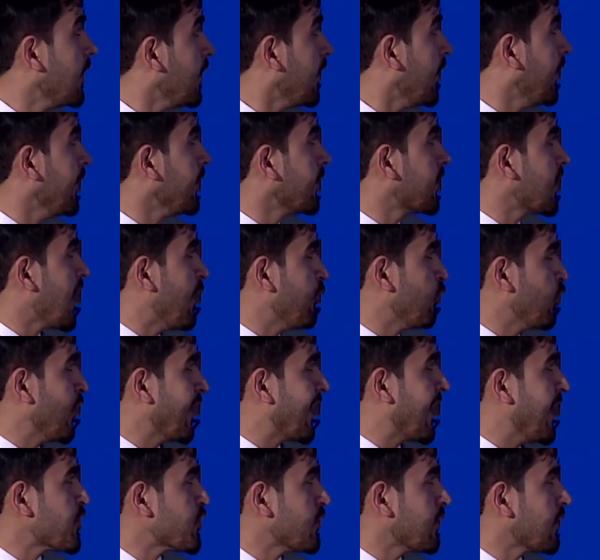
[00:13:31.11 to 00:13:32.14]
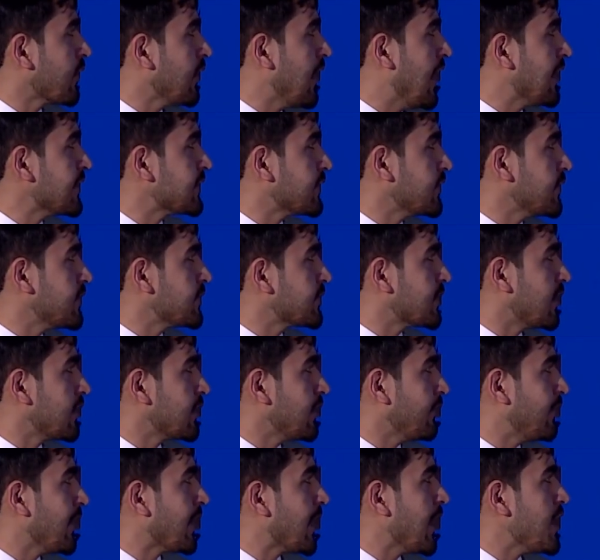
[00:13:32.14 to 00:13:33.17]
in communication classes,
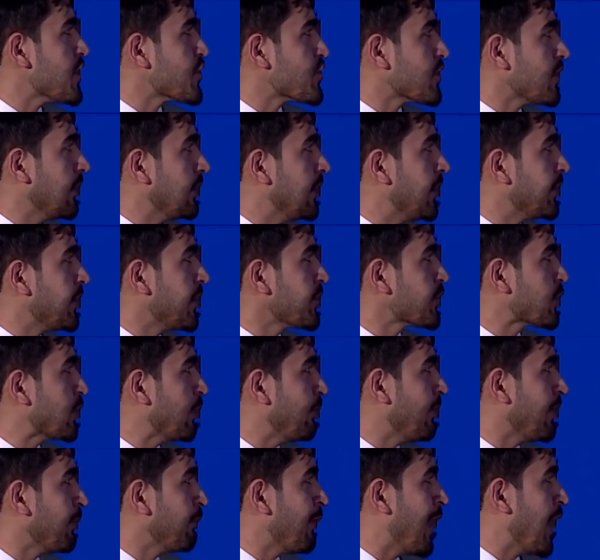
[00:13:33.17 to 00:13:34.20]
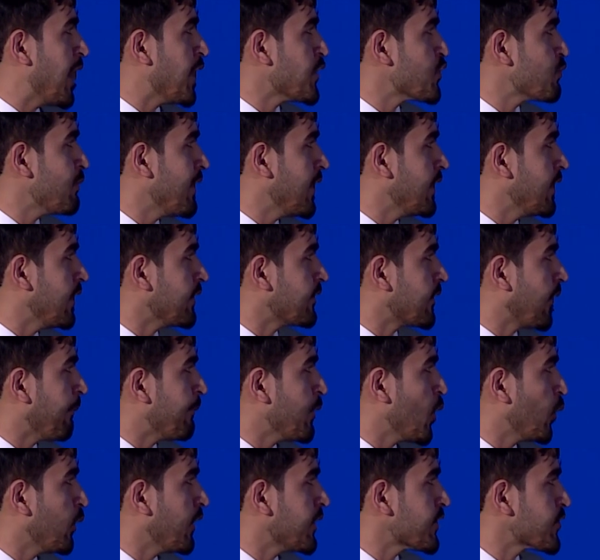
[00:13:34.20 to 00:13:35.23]
certification, leadership and management,
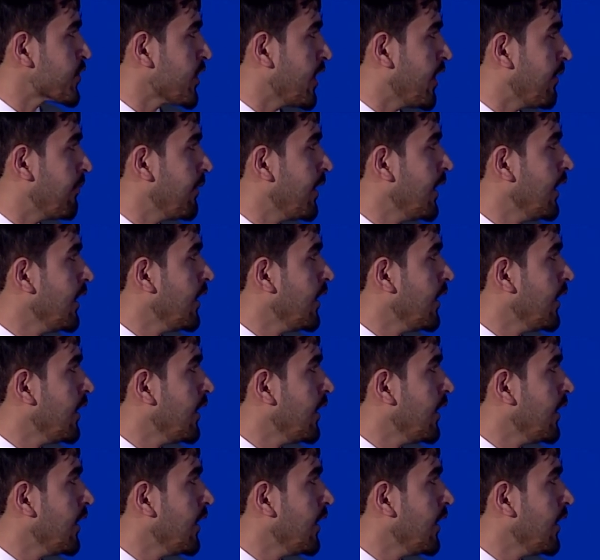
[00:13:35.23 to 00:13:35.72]
entrepreneurship,